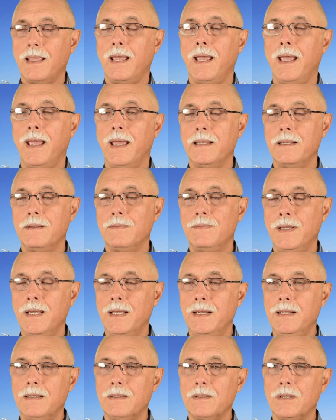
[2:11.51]
And if
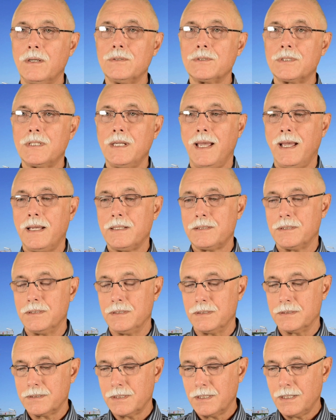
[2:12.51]
any of those
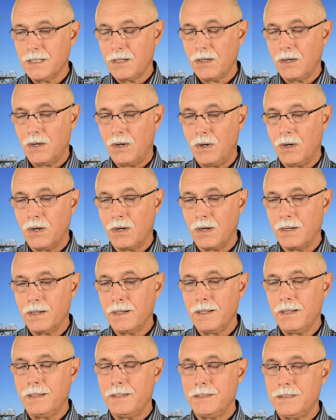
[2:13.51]
gases are
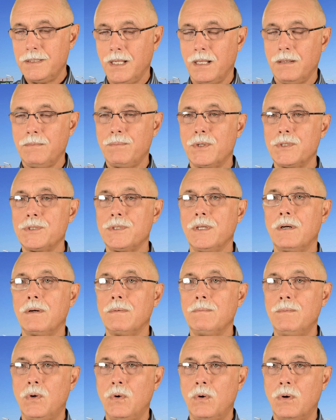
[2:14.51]
10% or
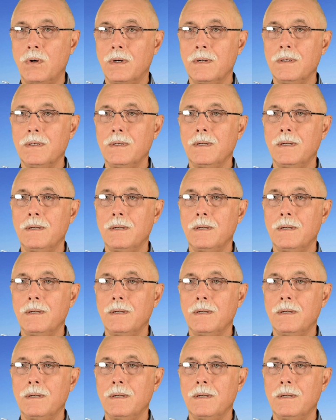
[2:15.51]
more